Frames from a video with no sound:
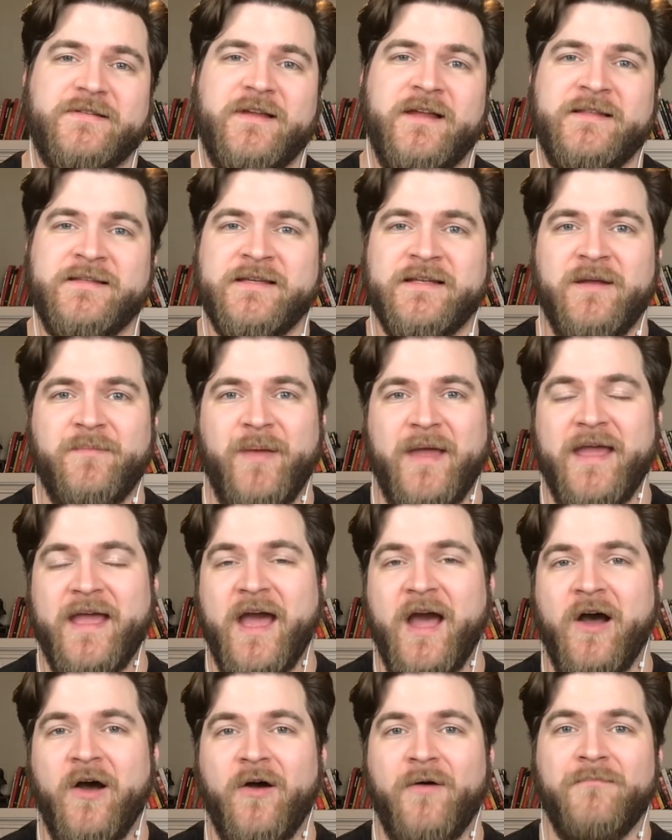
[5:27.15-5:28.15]
It's going to pay
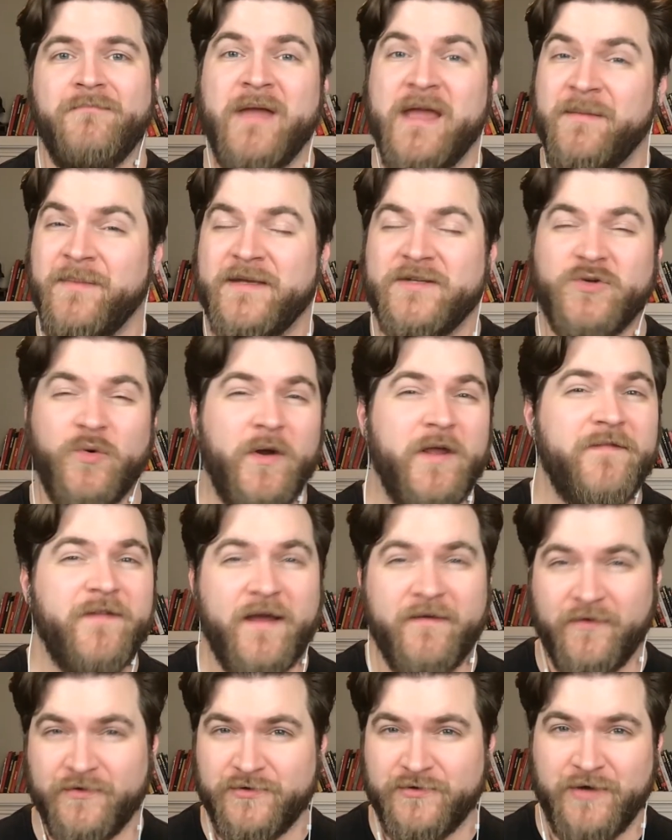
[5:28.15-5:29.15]
out maybe
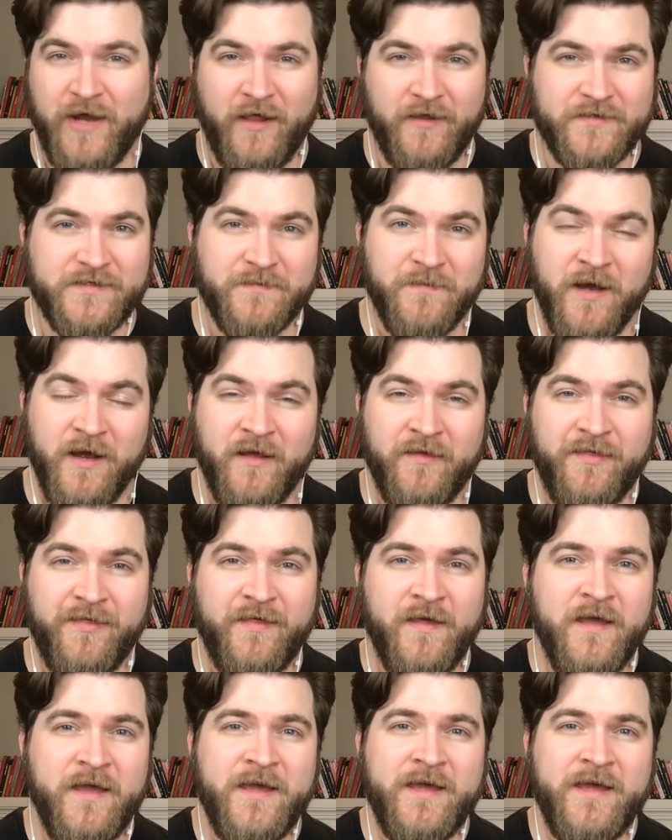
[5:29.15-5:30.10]
$2,500 a month.